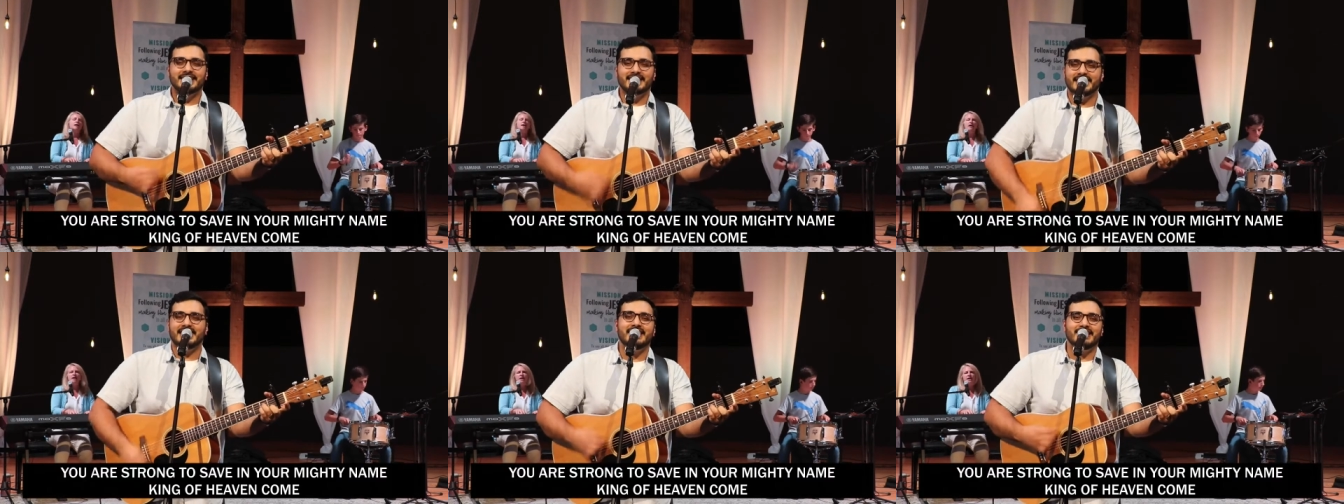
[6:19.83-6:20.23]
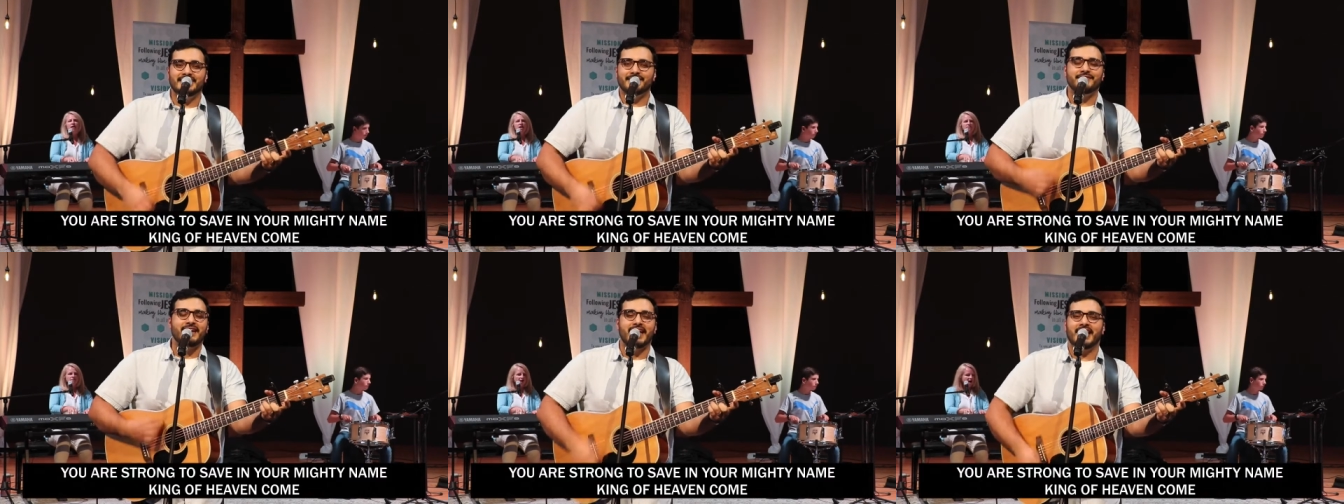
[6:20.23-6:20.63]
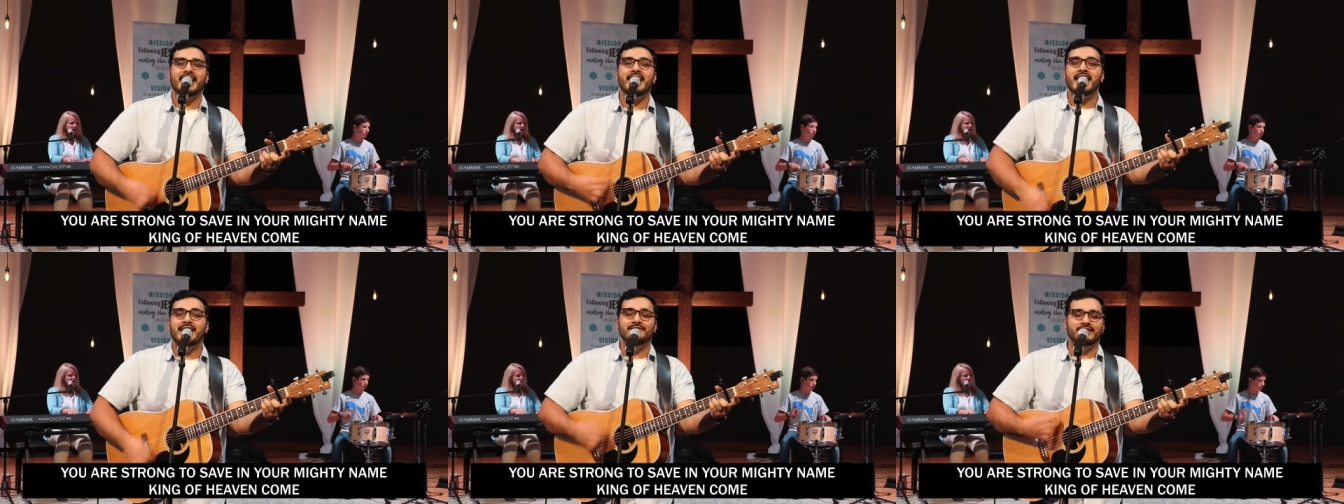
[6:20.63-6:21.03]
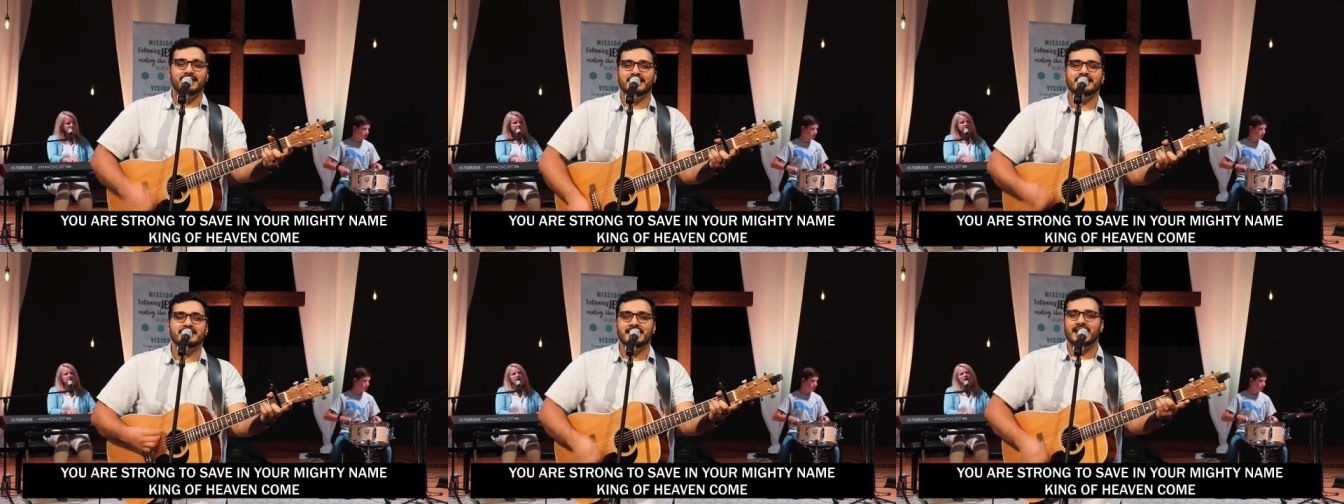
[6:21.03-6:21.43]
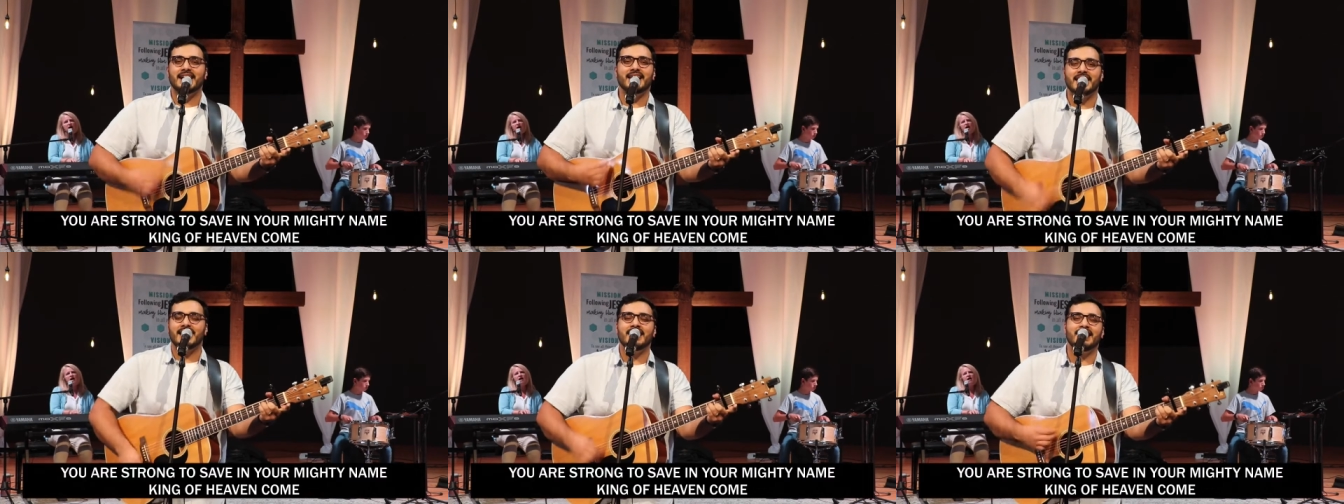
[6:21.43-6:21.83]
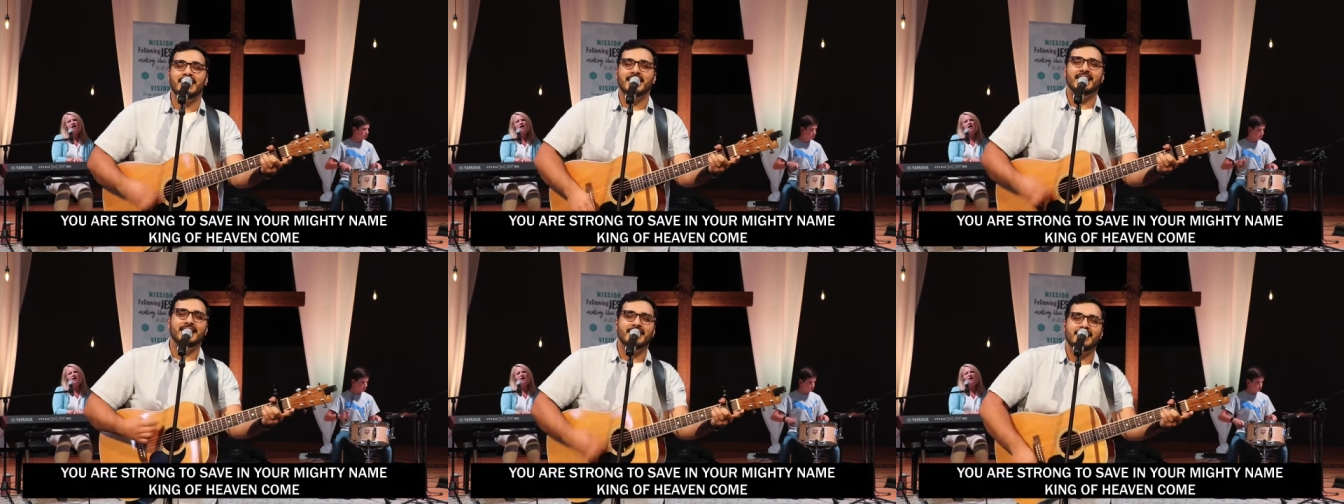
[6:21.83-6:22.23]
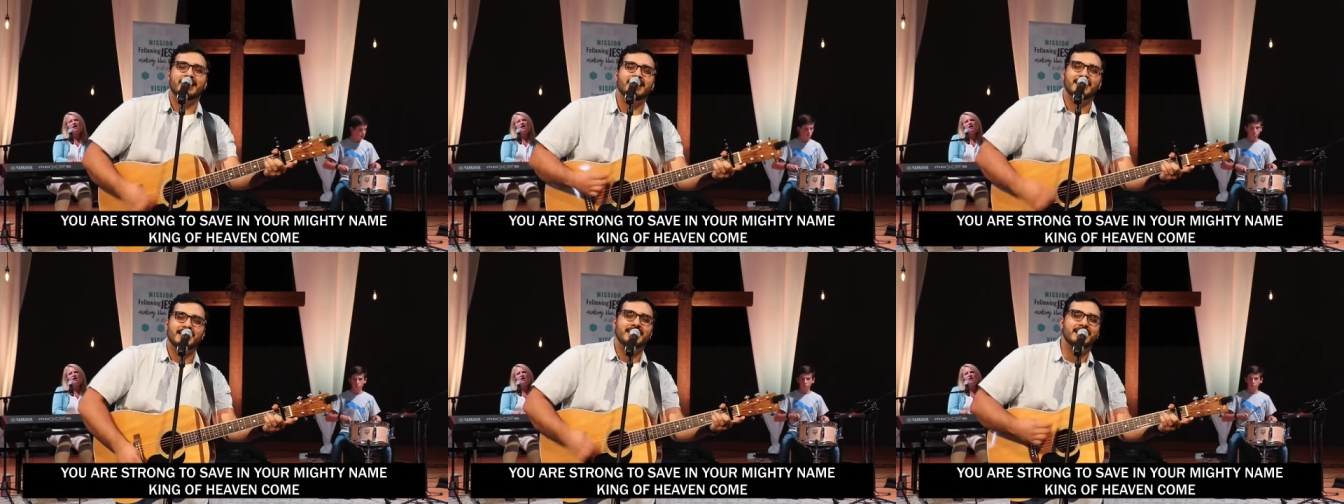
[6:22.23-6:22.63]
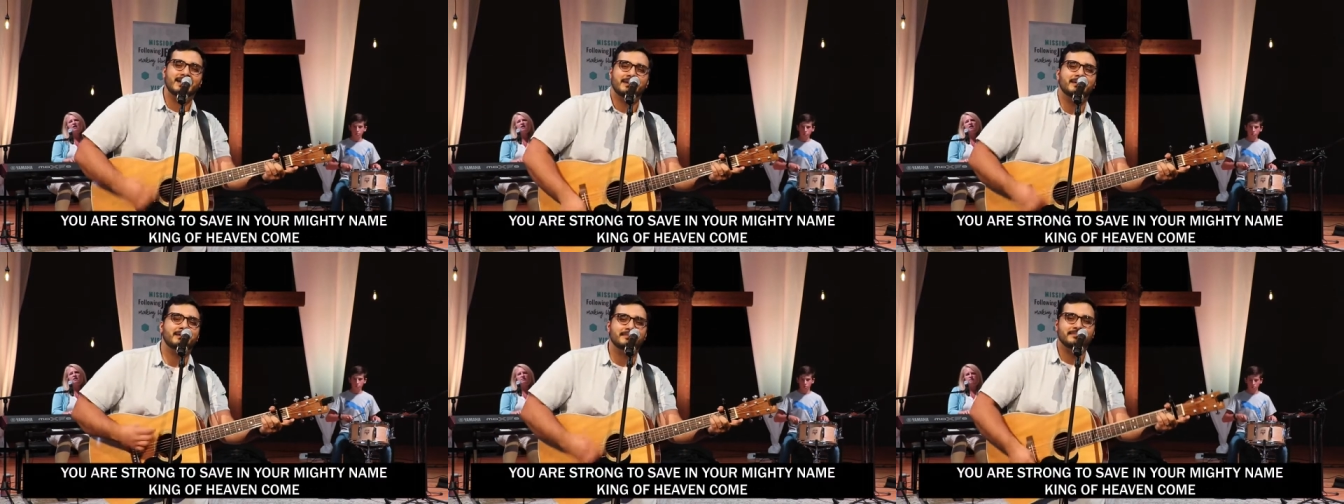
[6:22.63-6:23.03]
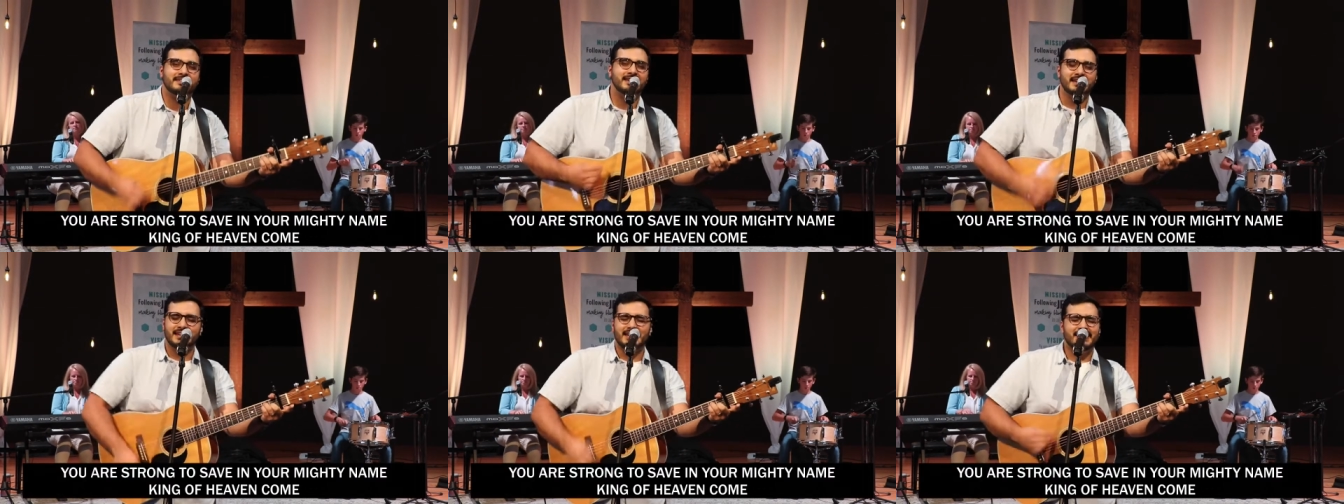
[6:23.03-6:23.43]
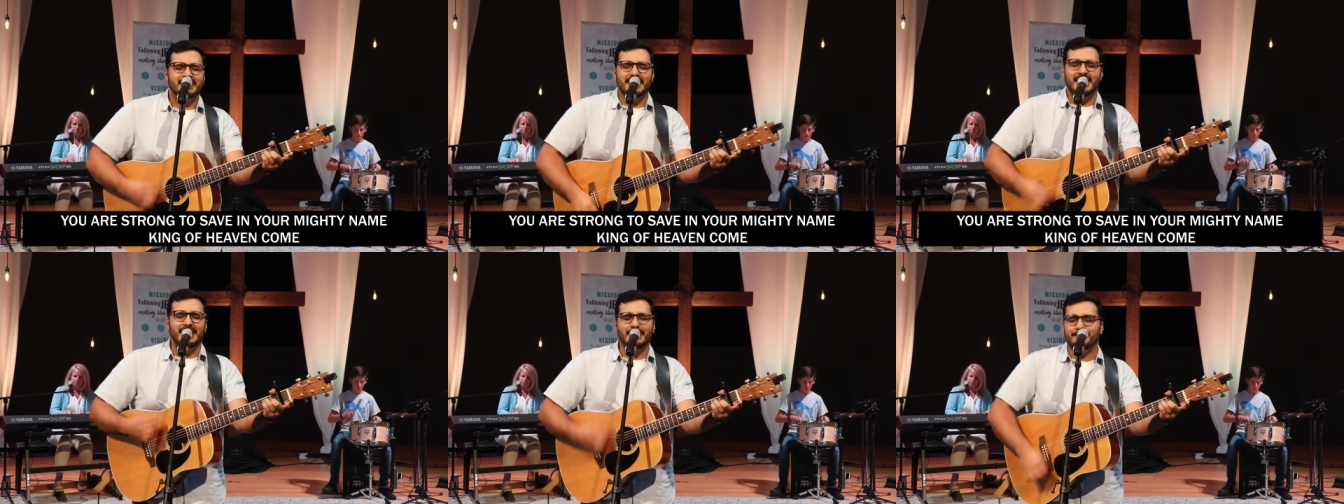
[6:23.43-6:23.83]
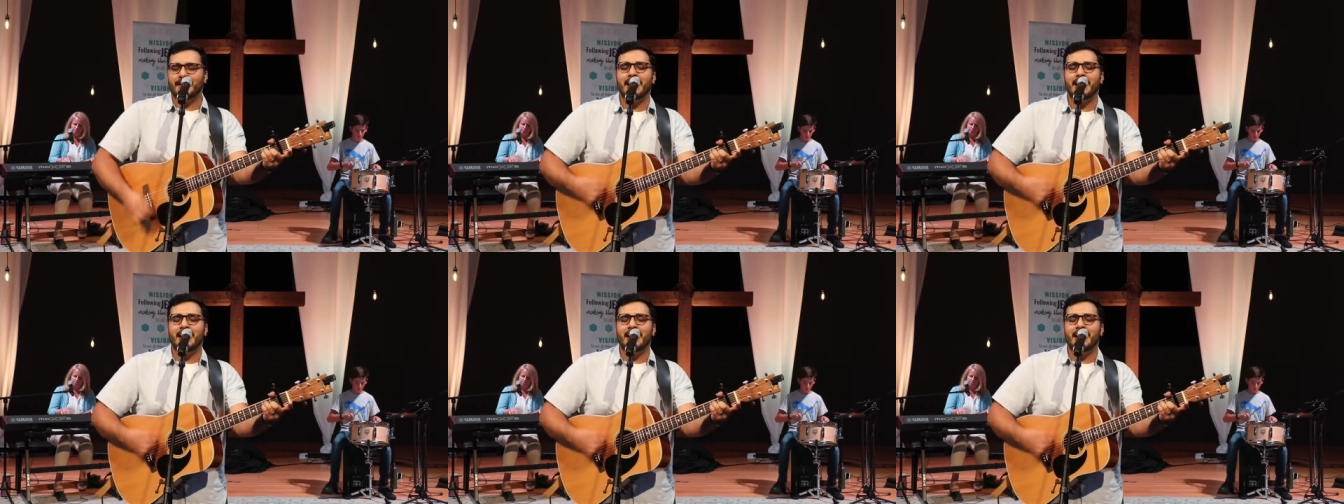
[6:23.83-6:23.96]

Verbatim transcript: King of heaven, come. King of